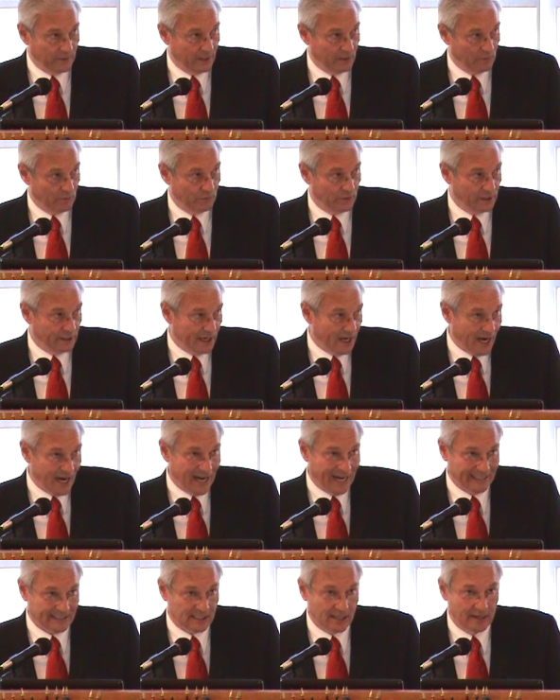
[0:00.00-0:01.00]
when they were really
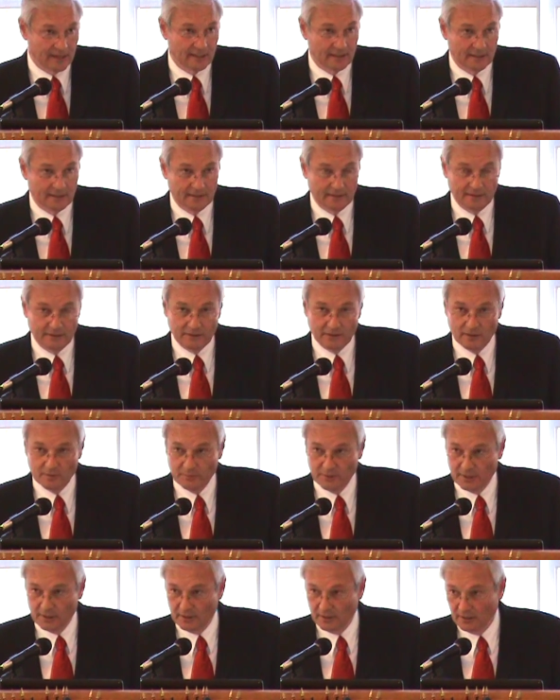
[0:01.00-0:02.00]
hot
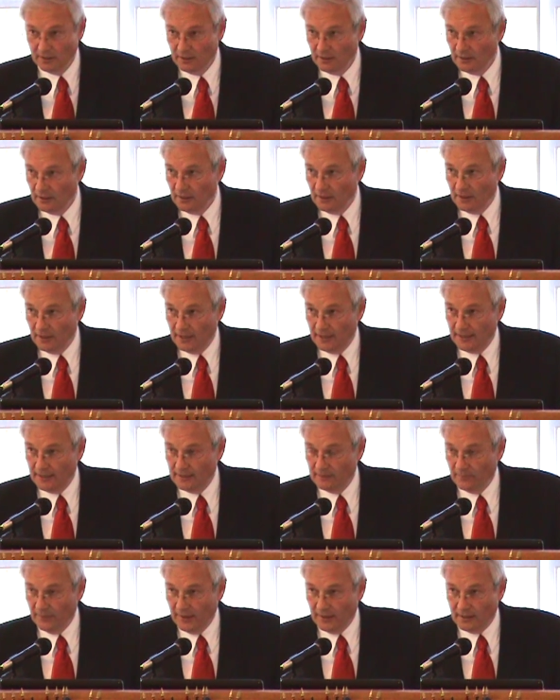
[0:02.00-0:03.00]
come in
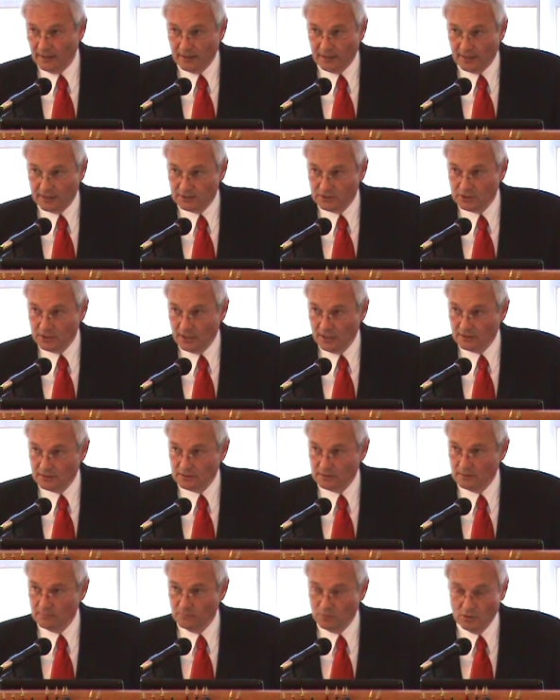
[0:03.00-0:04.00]
um, and I got a
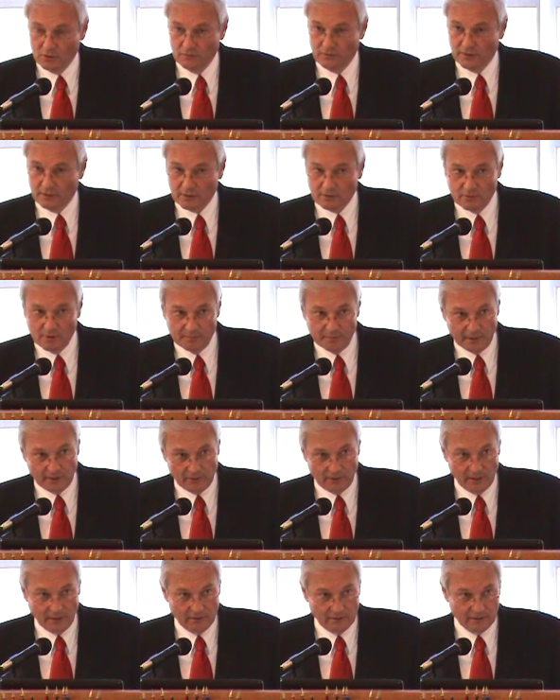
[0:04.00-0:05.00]
chance to move their
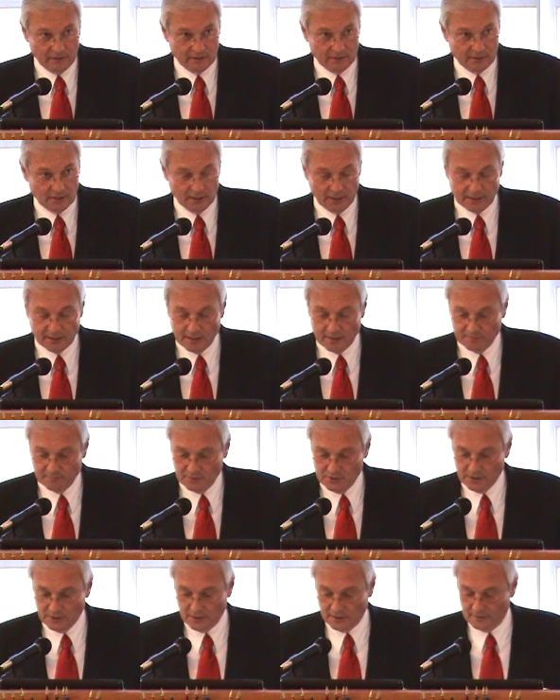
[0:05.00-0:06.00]
equipment around until I got
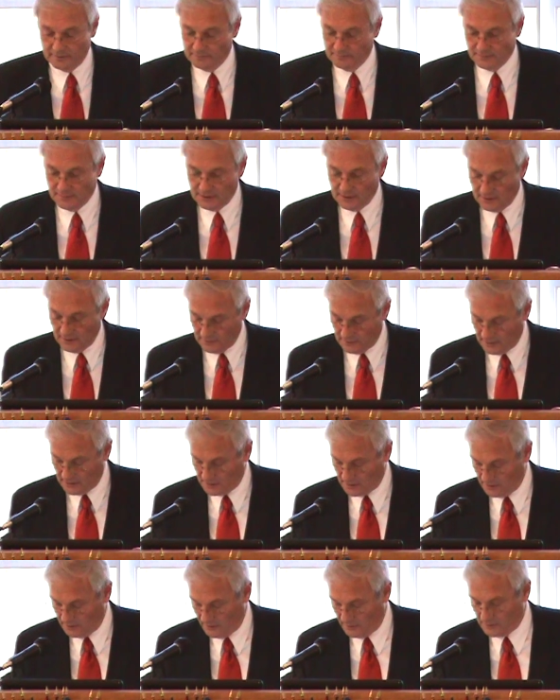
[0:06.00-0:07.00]
a ticket, but to
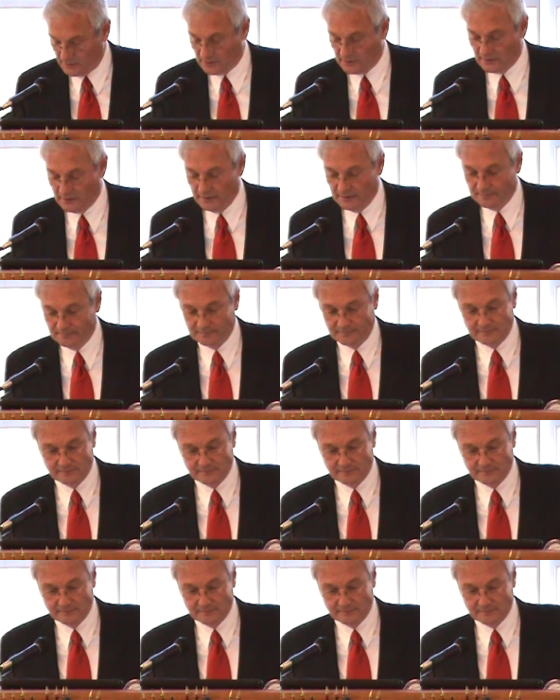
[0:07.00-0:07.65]
that's another story.